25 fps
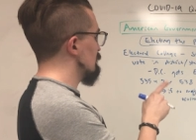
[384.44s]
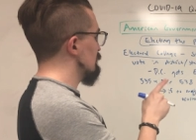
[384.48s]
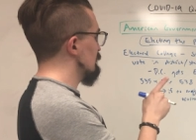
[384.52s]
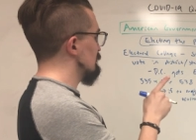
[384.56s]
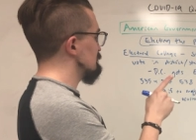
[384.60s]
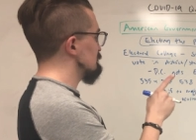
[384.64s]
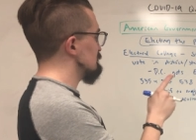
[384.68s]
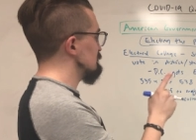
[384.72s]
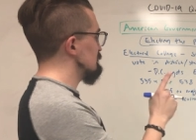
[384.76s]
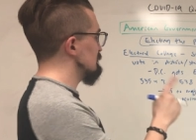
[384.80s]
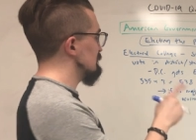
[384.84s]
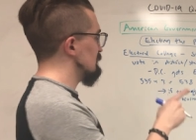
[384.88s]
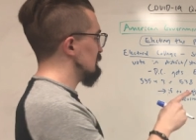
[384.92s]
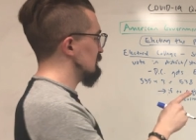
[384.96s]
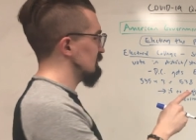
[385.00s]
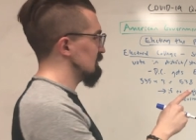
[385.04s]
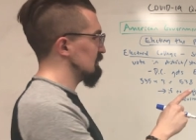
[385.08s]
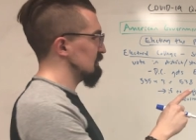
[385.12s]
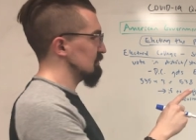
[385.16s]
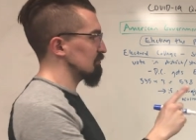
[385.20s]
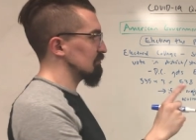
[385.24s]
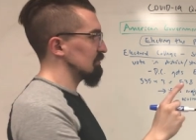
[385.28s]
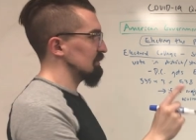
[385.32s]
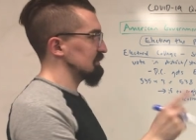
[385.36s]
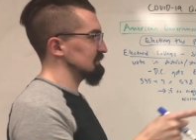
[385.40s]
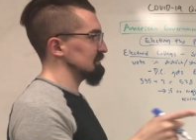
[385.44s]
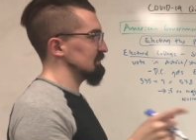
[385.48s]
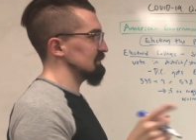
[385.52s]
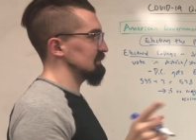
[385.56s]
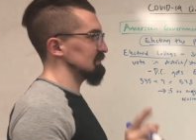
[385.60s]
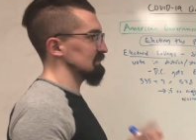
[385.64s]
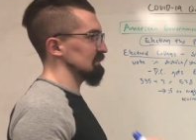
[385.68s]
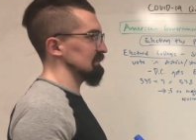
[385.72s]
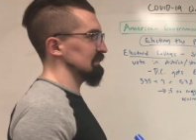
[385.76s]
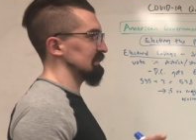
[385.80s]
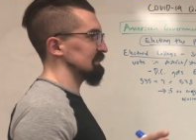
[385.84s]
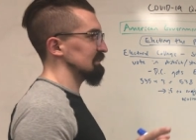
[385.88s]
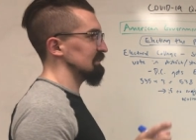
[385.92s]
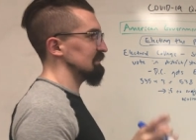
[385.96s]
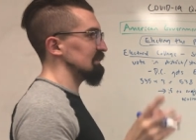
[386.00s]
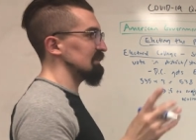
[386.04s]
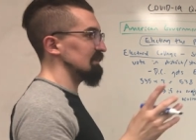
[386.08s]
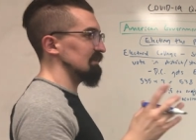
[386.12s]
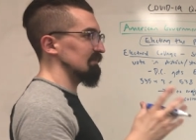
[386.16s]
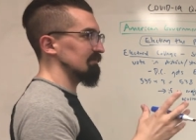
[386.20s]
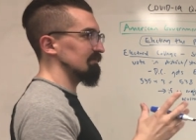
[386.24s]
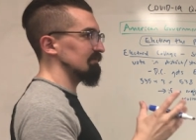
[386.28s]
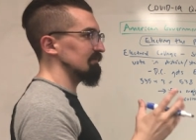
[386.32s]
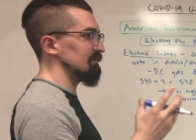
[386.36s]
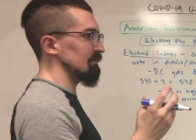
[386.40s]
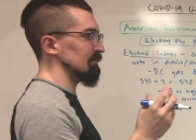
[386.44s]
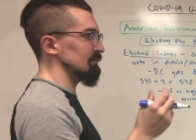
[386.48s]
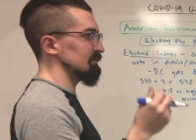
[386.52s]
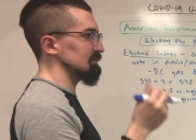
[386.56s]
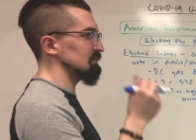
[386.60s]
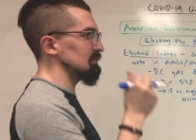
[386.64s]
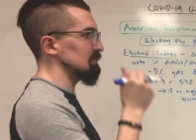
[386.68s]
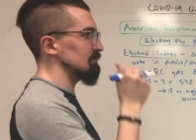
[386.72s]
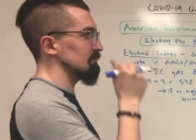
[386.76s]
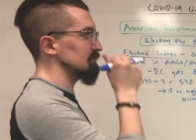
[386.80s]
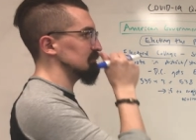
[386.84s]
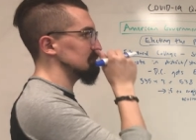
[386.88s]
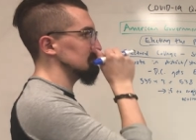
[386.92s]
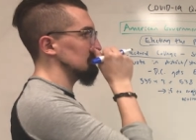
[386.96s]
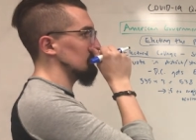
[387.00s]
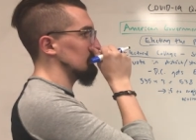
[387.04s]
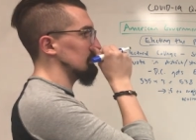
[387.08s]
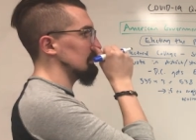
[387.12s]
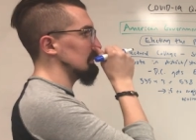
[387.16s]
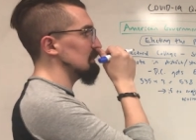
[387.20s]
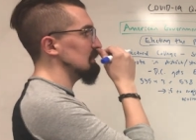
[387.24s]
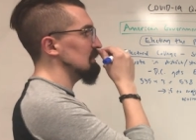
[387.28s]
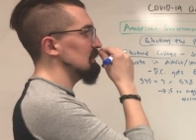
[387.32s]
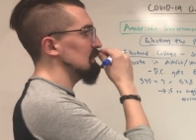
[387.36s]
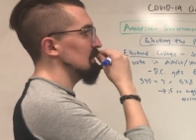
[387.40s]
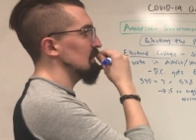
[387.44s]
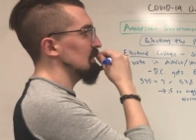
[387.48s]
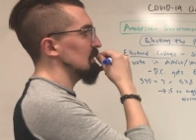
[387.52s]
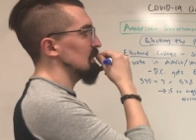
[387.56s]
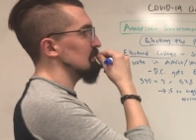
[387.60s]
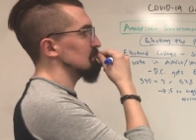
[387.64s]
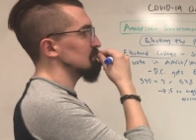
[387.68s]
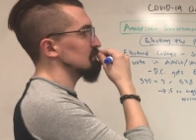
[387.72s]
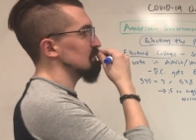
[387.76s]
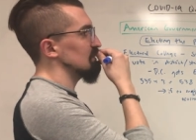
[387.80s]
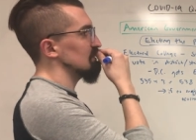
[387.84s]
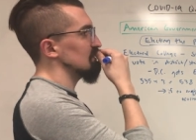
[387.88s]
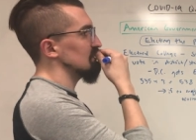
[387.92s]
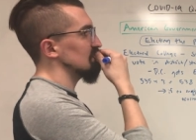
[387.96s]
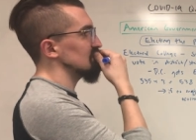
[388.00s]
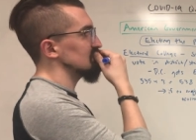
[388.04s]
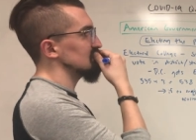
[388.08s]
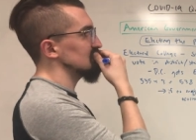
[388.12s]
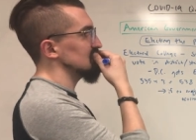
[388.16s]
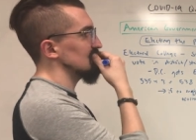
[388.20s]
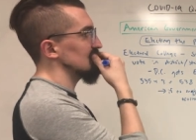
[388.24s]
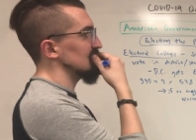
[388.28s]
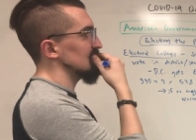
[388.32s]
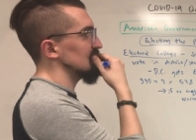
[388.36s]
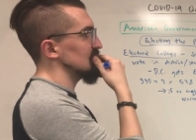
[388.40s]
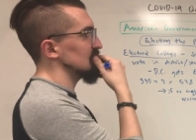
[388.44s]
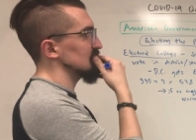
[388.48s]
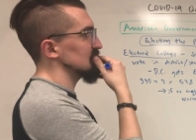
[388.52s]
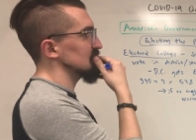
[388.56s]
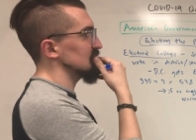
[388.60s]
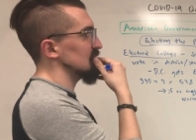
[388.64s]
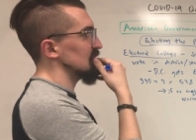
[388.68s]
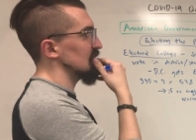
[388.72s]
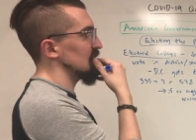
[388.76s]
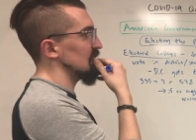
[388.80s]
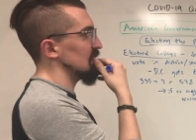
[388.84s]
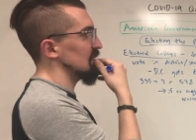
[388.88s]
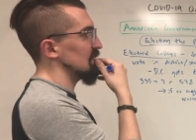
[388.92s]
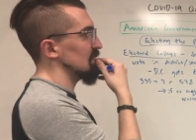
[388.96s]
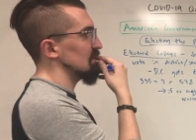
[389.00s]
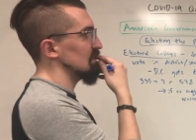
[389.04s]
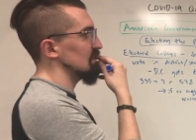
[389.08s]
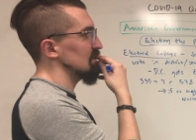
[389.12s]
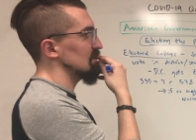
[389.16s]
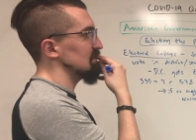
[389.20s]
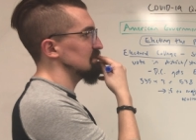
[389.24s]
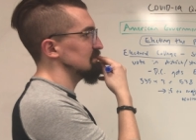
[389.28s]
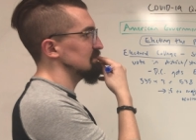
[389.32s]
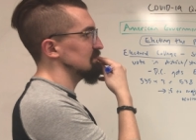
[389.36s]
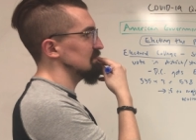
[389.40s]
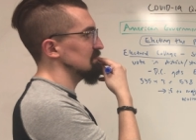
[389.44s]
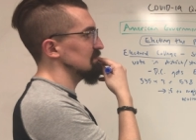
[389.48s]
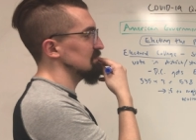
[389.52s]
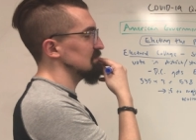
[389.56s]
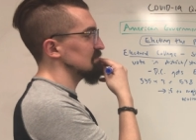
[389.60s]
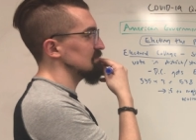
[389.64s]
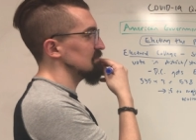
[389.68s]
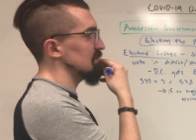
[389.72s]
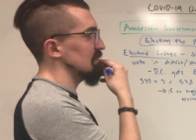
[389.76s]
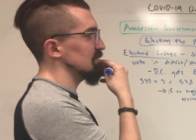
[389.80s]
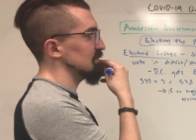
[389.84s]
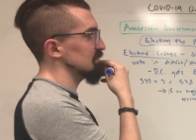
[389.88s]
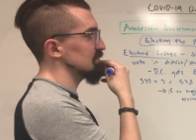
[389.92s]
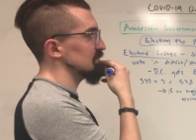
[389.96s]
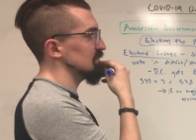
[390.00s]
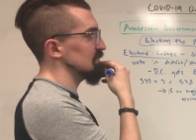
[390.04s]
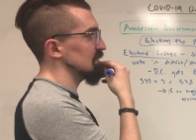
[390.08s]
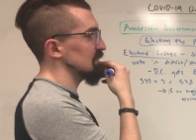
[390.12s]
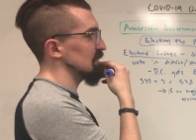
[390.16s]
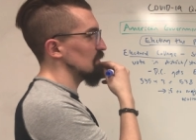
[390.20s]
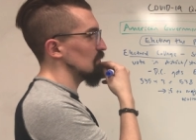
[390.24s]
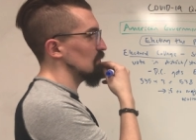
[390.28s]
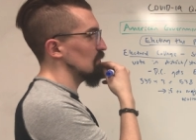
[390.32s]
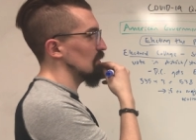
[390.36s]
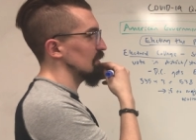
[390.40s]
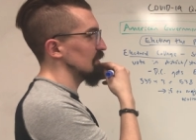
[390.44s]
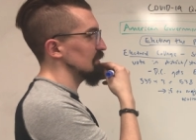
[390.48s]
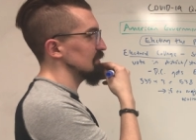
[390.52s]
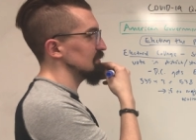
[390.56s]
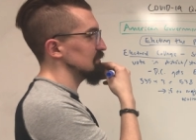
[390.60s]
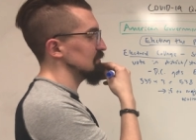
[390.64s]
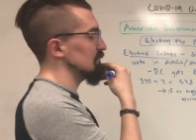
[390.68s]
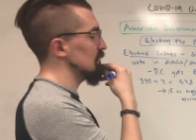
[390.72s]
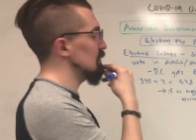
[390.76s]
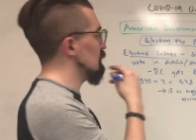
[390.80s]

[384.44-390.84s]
which the president is elected if there is no majority. And I'm trying to think if there's anything else that I didn't mention that I wanted to.